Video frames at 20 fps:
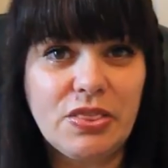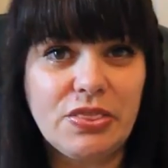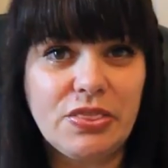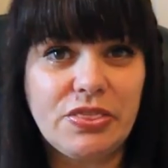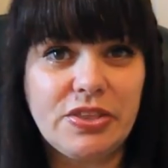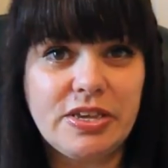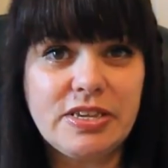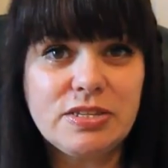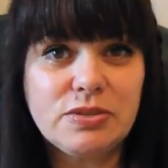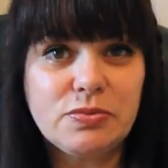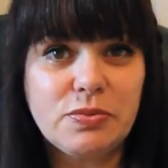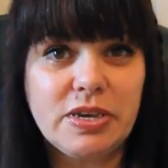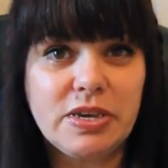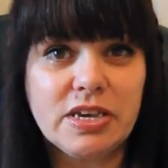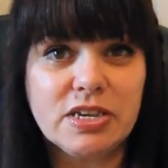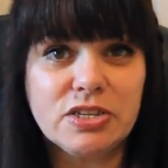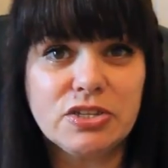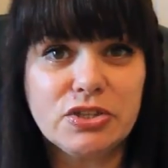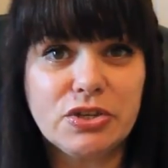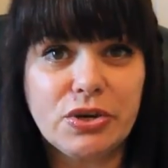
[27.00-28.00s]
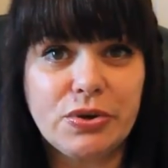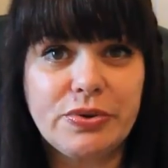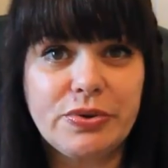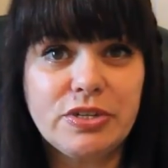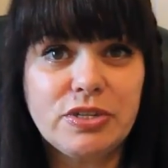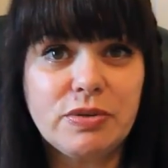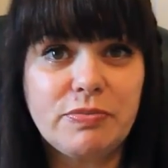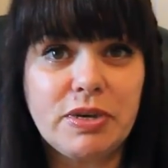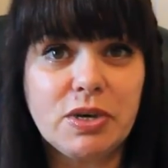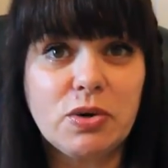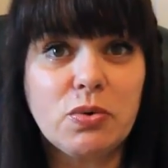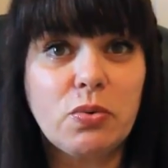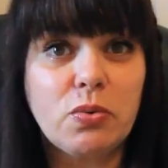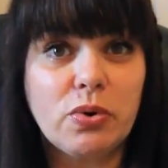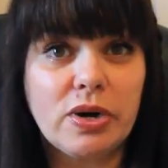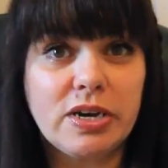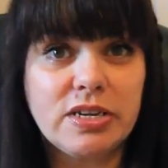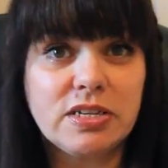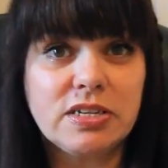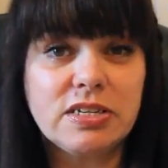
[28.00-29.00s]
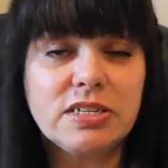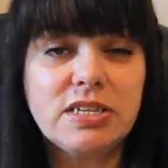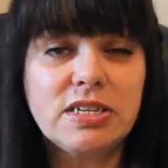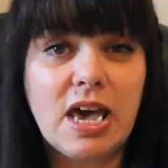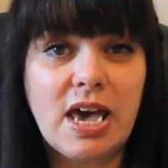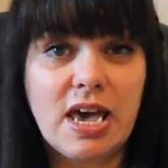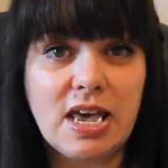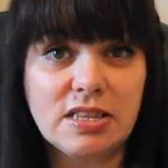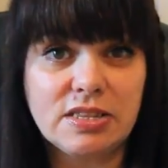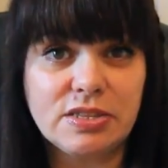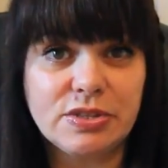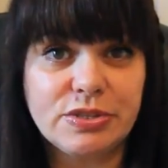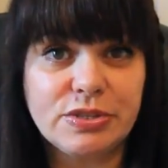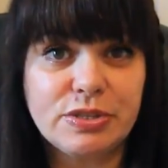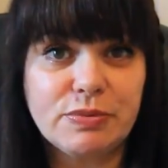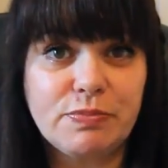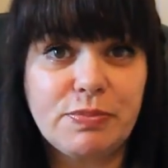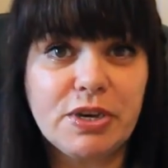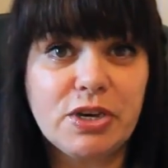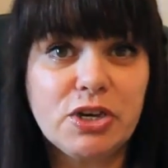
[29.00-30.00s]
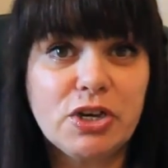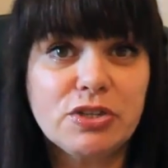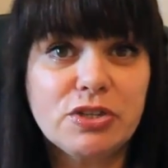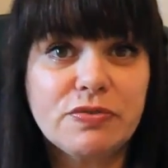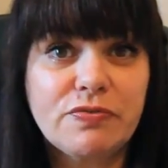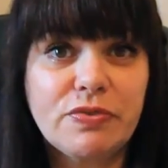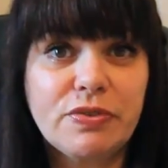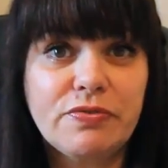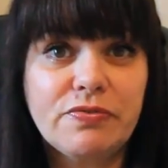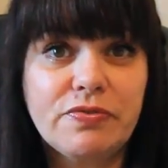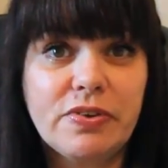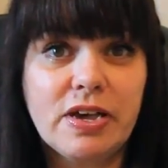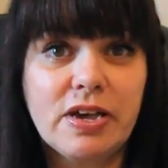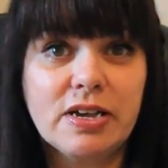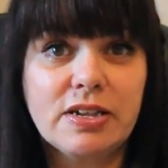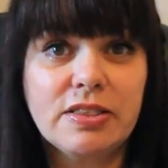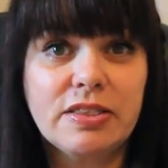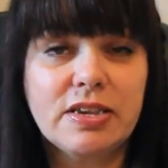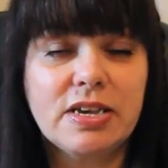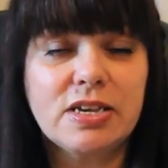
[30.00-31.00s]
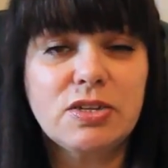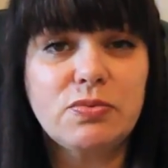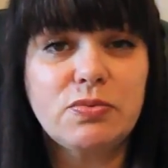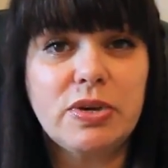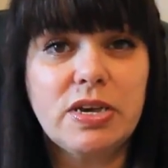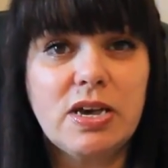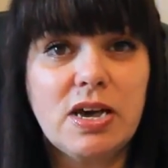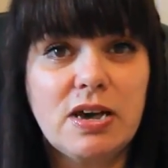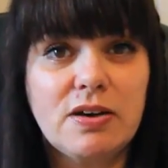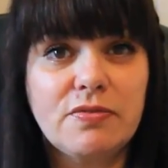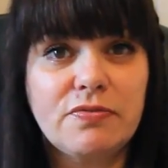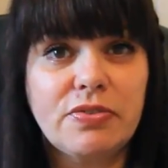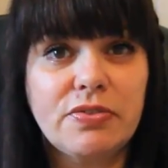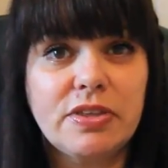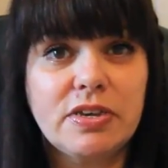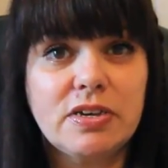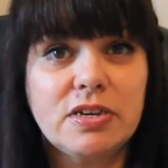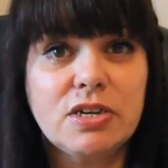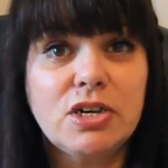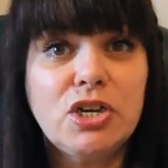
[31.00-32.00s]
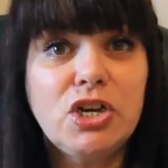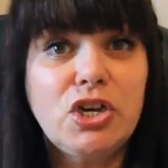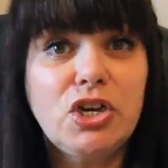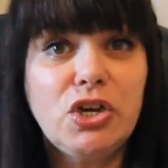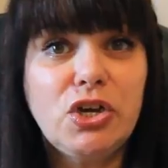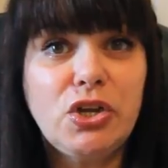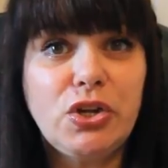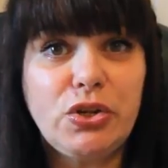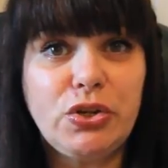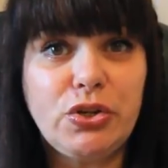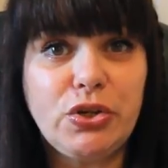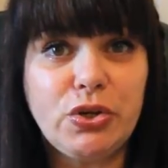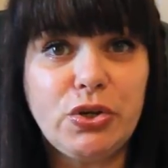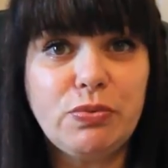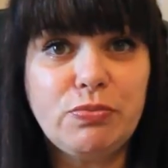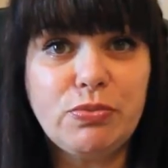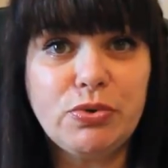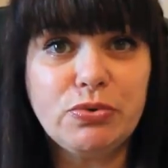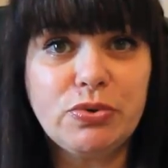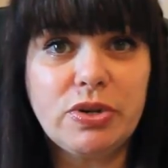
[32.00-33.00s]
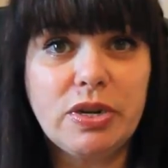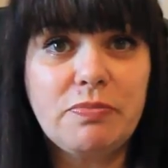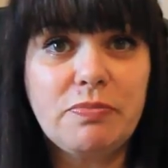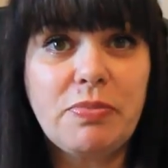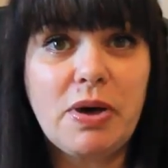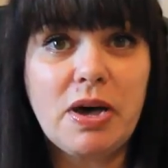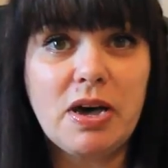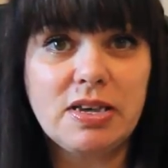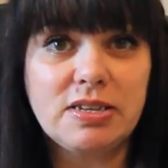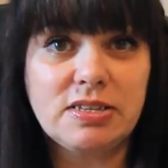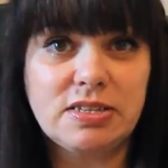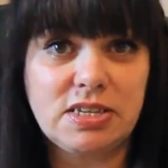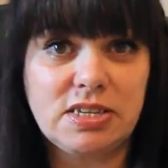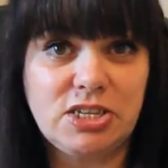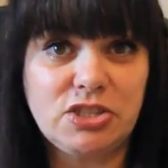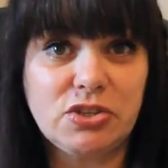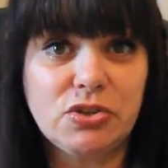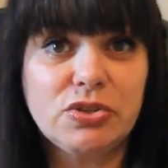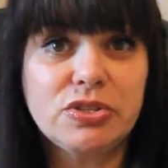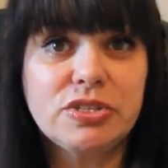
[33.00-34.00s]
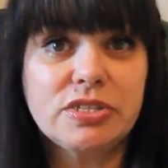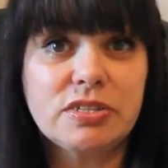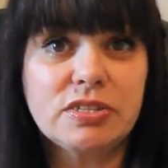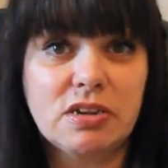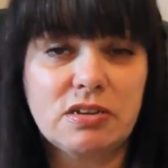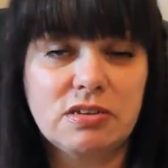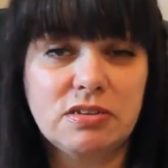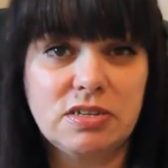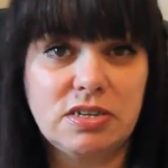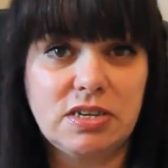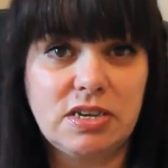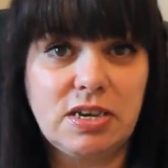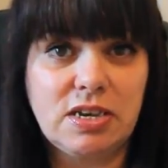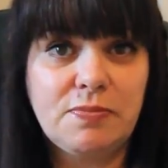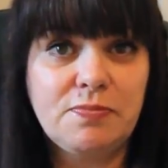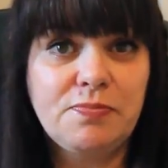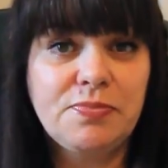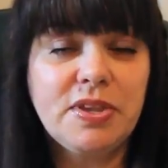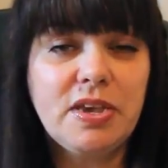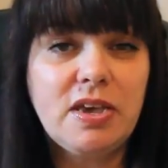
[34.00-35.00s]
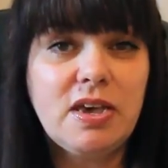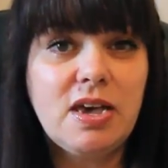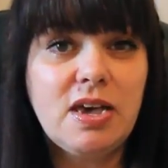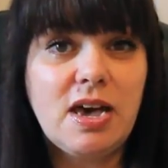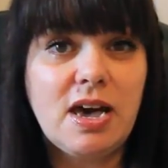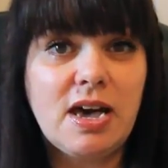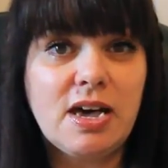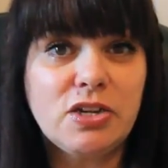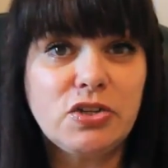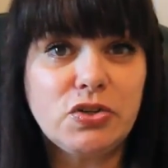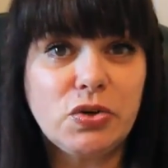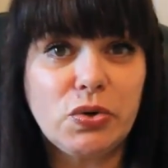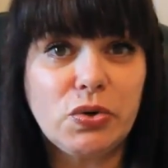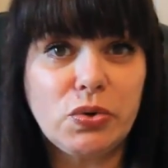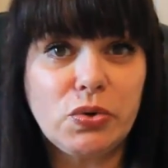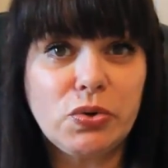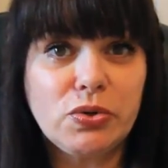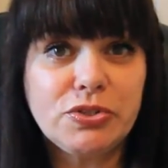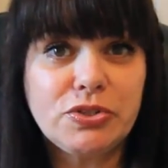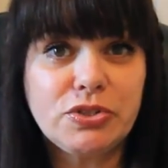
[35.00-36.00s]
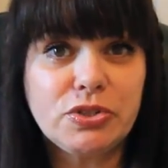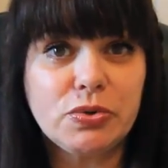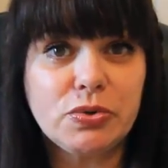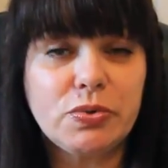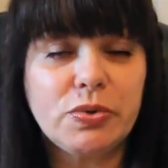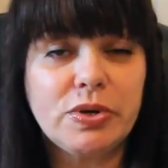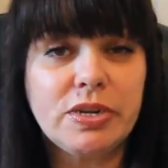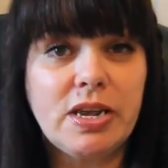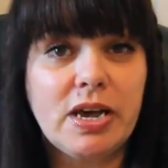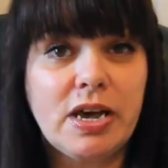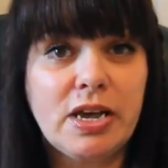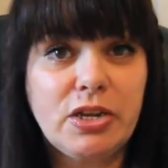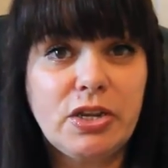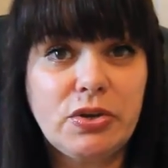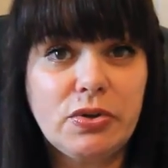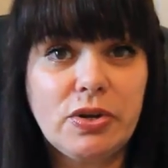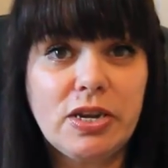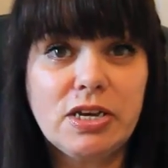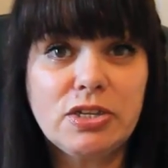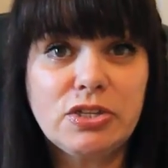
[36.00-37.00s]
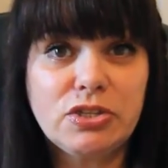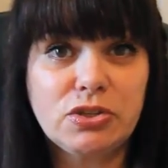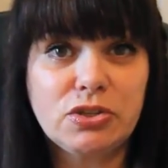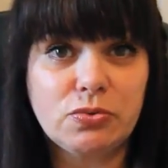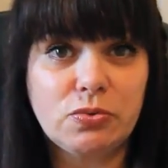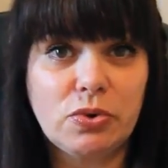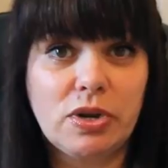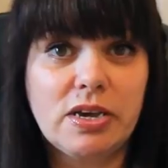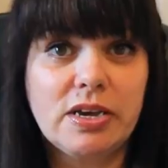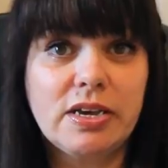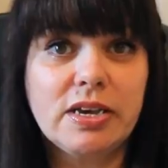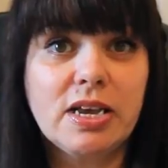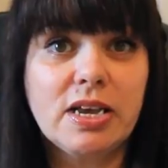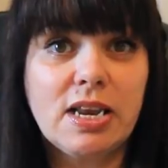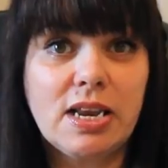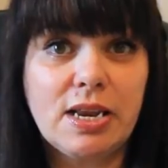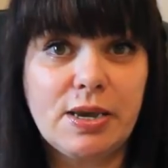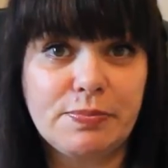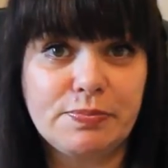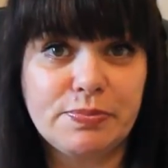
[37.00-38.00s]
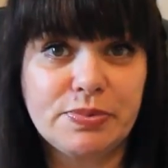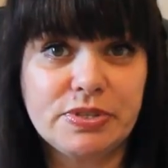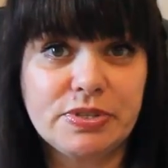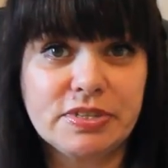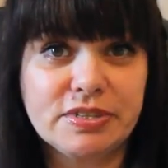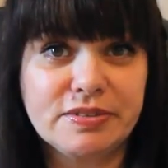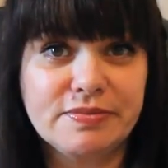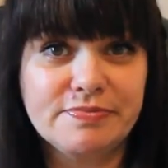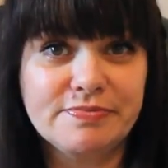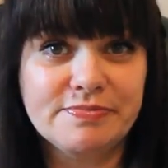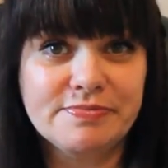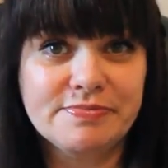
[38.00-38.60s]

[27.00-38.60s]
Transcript: This week is going to be quite intense because of the fact that we have the new moon in Pisces on Sunday and also an annular solar eclipse.